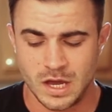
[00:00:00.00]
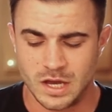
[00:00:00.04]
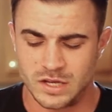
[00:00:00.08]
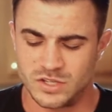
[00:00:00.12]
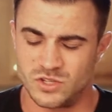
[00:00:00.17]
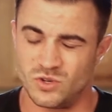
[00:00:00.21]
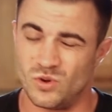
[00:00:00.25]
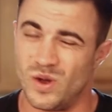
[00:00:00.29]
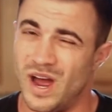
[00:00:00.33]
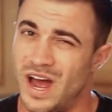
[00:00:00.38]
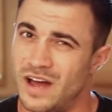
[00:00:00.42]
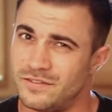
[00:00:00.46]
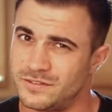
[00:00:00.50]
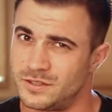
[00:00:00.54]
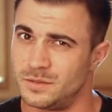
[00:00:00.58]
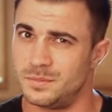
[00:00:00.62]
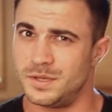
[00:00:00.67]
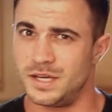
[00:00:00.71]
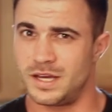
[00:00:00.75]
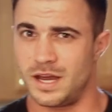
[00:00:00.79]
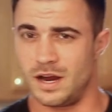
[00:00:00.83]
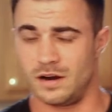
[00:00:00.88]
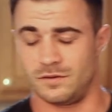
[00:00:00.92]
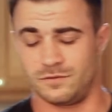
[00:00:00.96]
So you have to
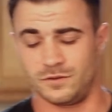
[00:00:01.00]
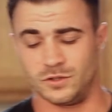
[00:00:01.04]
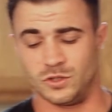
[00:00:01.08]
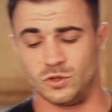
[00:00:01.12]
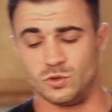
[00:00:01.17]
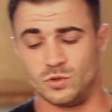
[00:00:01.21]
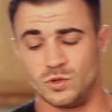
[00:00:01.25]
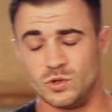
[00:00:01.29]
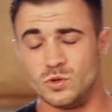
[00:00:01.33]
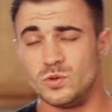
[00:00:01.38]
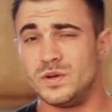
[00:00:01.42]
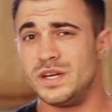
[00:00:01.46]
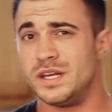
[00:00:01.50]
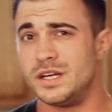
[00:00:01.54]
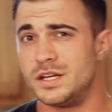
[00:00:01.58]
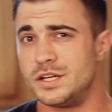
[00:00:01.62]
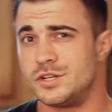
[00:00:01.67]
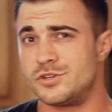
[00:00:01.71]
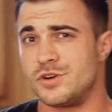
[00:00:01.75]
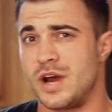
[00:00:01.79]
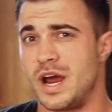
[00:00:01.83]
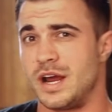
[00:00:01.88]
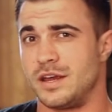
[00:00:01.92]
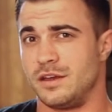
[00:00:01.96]
be careful. You do need to
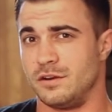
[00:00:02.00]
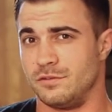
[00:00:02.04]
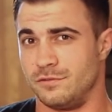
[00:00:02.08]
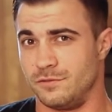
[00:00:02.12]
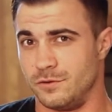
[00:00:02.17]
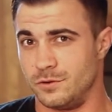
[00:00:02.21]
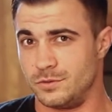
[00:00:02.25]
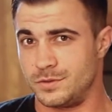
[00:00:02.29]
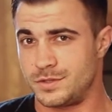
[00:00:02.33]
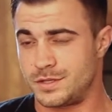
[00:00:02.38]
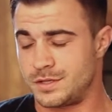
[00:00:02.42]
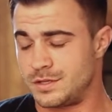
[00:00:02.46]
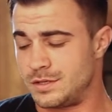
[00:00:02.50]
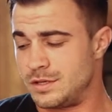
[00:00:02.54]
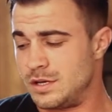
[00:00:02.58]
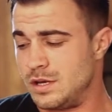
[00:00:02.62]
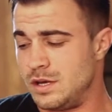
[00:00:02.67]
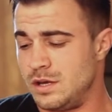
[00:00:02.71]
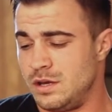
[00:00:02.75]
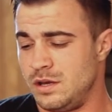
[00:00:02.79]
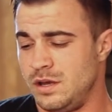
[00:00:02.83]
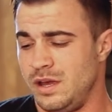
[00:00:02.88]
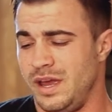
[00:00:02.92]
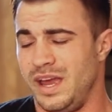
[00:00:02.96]
track your fruits
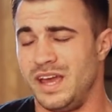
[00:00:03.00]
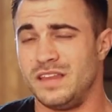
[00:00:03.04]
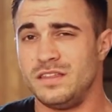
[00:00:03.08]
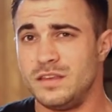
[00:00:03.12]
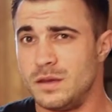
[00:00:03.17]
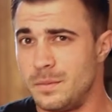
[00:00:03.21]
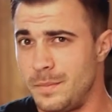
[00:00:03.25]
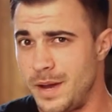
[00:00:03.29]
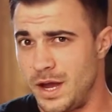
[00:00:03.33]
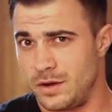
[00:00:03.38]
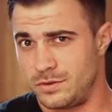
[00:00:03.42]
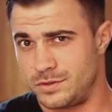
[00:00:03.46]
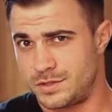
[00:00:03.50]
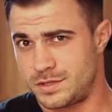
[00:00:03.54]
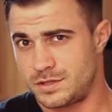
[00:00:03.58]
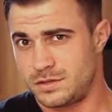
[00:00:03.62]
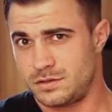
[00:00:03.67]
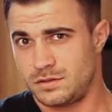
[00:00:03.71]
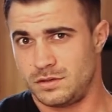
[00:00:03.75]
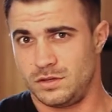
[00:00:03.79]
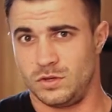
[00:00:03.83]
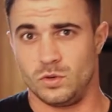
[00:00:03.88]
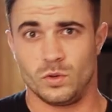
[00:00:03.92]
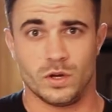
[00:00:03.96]
and the amounts.
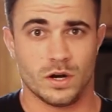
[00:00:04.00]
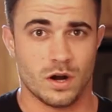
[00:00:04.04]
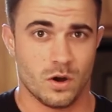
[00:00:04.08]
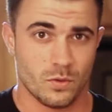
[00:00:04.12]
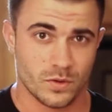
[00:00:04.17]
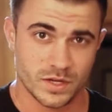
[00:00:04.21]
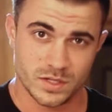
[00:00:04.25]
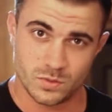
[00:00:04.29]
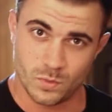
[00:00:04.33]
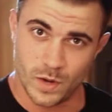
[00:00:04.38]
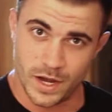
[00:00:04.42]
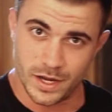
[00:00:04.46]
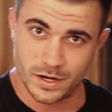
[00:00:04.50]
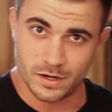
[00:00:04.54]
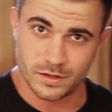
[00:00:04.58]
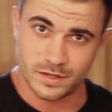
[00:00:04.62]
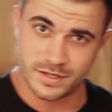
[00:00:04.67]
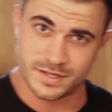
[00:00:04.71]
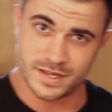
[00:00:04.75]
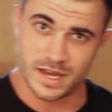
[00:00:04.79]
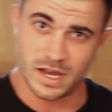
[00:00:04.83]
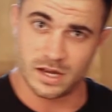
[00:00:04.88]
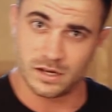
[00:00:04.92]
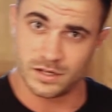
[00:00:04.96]
You can always weigh it on the
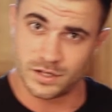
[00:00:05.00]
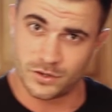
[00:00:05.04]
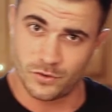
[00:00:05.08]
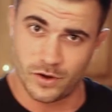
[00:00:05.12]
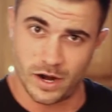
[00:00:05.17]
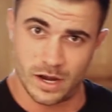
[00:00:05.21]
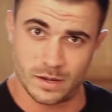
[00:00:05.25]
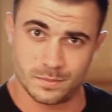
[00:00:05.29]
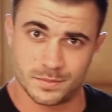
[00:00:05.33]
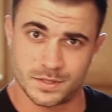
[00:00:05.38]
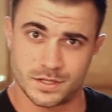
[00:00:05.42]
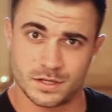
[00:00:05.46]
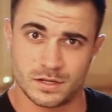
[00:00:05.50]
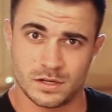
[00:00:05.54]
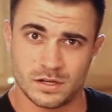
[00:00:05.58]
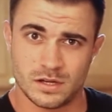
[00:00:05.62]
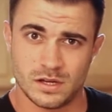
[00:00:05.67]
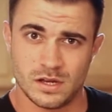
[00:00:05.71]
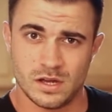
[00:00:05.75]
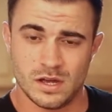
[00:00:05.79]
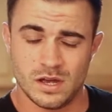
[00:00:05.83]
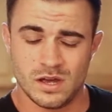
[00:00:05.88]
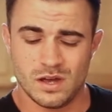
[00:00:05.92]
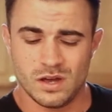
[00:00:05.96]
scale in grams,
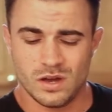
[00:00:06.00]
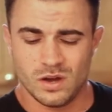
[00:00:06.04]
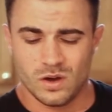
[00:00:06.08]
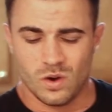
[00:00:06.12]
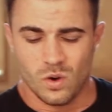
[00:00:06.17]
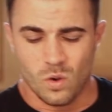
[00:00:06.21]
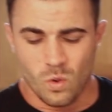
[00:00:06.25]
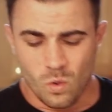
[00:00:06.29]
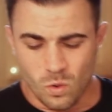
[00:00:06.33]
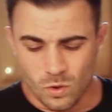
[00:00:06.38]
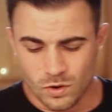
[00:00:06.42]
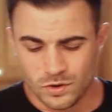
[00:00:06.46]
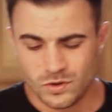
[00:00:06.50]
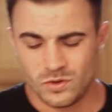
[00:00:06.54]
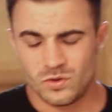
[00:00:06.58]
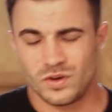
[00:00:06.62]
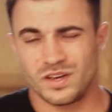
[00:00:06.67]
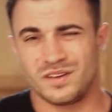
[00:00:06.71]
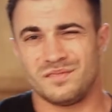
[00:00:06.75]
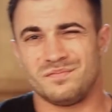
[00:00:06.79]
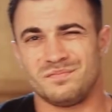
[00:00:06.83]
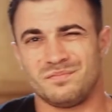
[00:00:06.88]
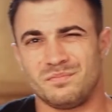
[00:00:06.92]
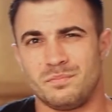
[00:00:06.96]
or you
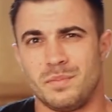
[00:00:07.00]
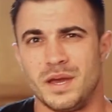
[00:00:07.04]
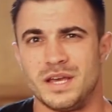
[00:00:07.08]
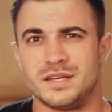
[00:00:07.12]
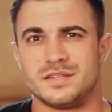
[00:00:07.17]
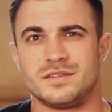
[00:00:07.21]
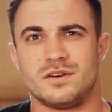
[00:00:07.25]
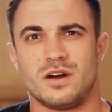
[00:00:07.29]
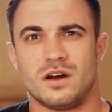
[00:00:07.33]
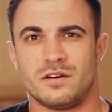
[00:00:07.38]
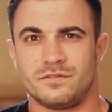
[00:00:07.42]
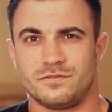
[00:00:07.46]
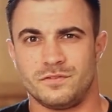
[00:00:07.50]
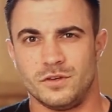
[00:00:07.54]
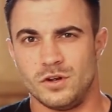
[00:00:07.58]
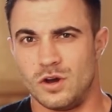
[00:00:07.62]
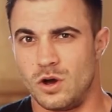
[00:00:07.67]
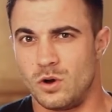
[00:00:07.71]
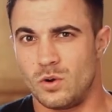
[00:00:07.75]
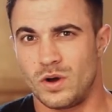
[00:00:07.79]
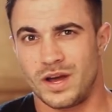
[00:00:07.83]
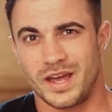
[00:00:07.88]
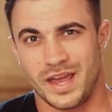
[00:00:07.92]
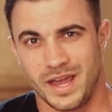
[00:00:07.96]
can base it off, a
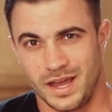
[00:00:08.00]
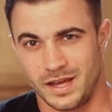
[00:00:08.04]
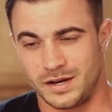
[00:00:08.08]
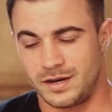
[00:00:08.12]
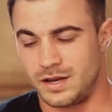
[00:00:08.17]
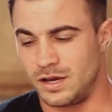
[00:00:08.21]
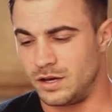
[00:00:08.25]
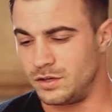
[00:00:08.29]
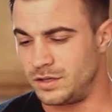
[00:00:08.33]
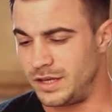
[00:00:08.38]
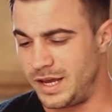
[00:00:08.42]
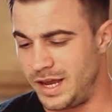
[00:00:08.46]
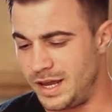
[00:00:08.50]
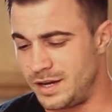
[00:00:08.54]
handheld. A